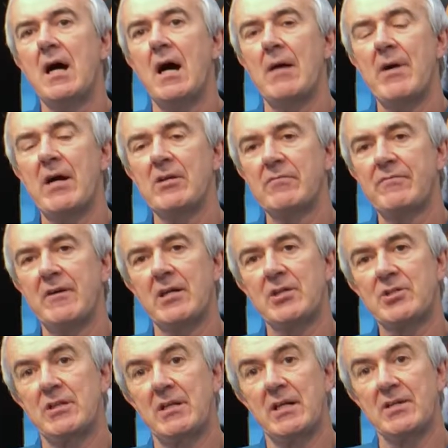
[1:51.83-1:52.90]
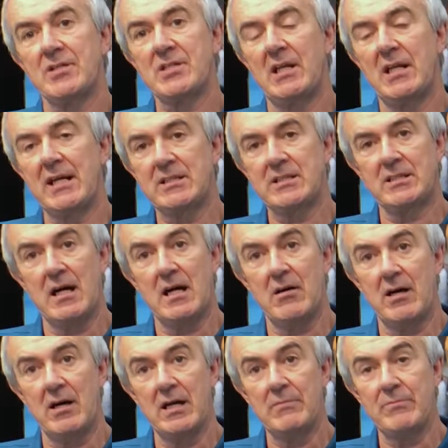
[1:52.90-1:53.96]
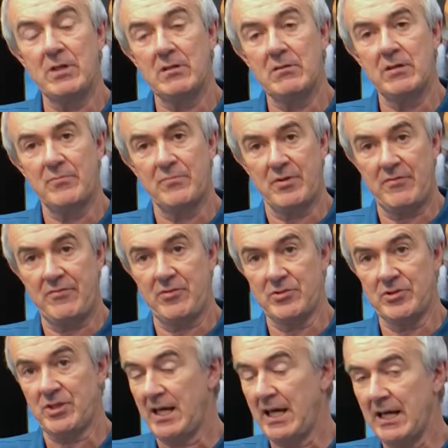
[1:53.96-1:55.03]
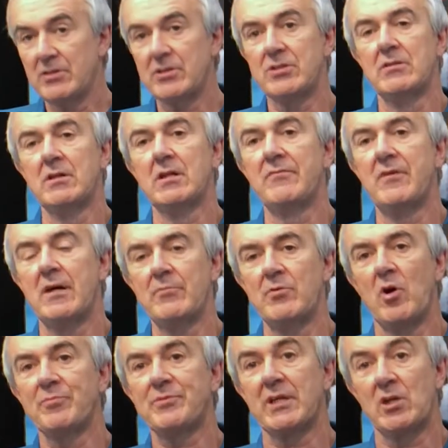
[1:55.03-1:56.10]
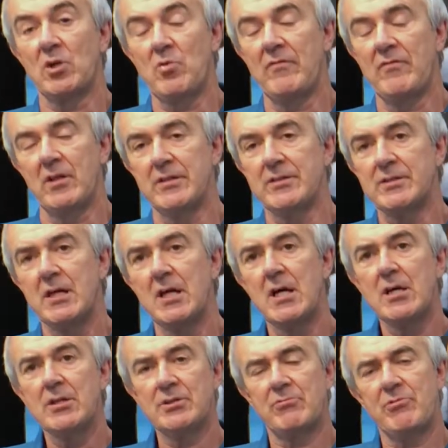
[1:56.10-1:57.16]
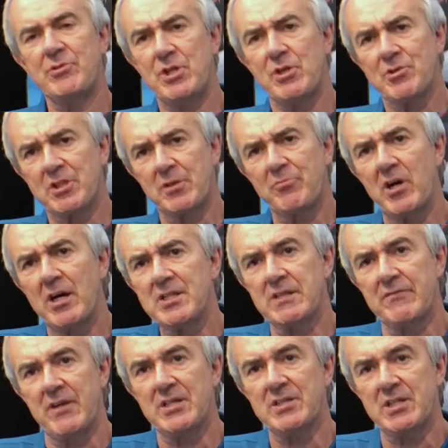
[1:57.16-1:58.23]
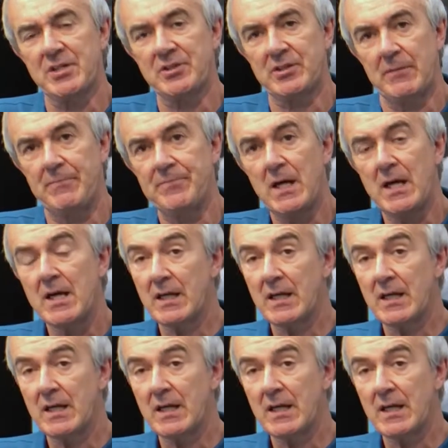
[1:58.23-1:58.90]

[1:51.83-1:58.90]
a manufacturer has selected our IMU in preference again to a fiber optic equivalent to reduce the price of their system,